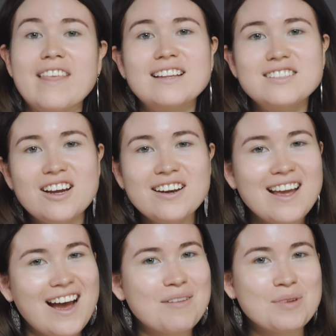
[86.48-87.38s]
that done,
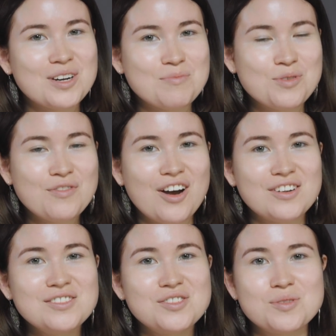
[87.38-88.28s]
I'm gonna move
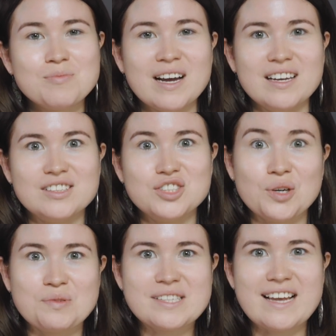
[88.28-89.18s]
on to my
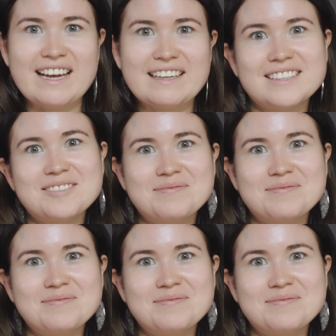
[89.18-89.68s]
don't side.